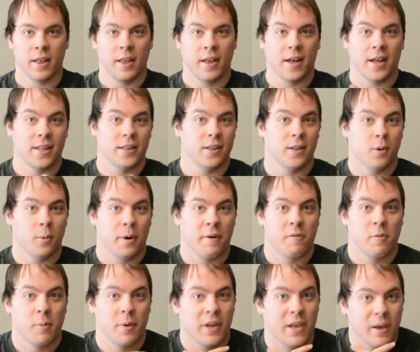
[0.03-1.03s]
Hello
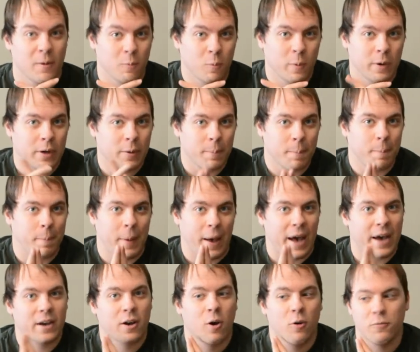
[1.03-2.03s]
everybody and welcome
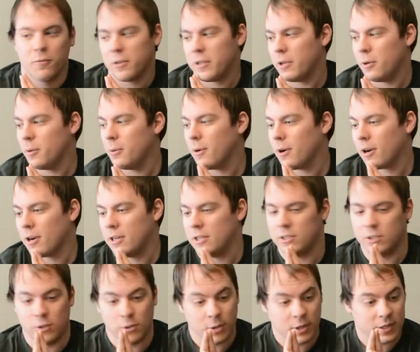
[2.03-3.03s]
back. Hopefully you are
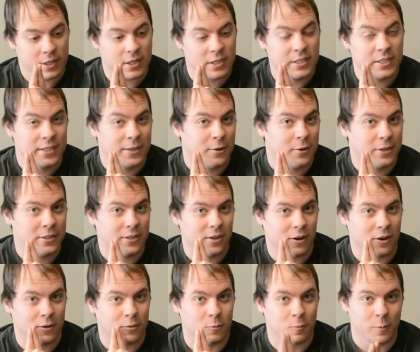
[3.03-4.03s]
enjoying this series
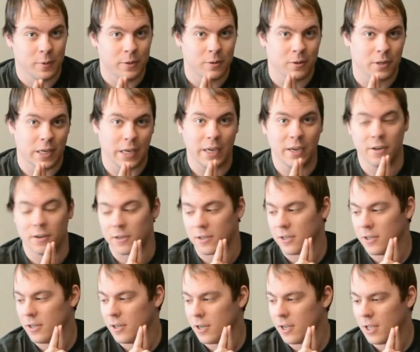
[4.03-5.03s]
on real gear.
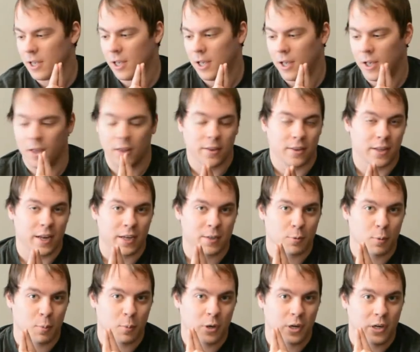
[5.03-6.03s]
The next
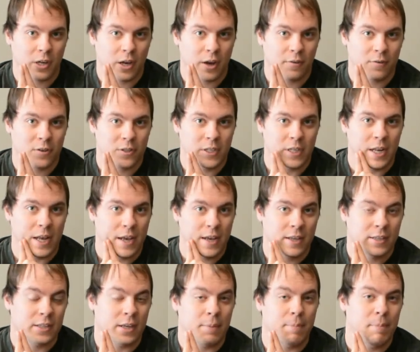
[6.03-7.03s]
one we're going to cover today
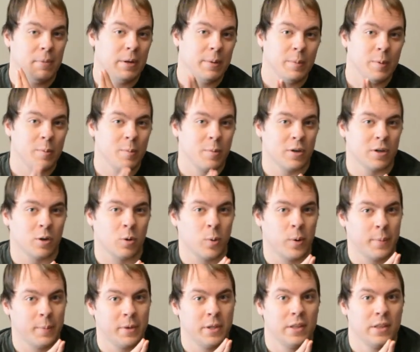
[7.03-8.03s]
is a minimum
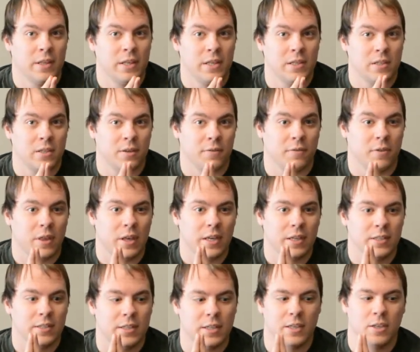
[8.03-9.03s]
equipment list of
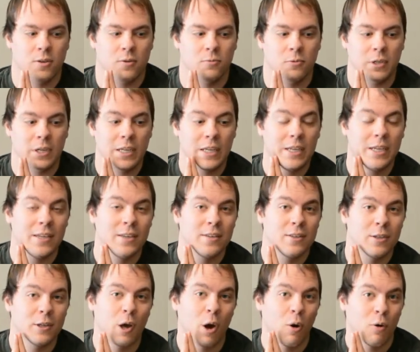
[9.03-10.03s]
things that you need
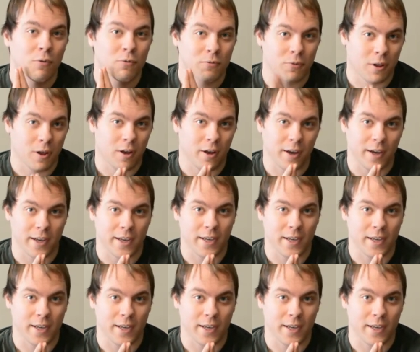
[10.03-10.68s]
to go flying.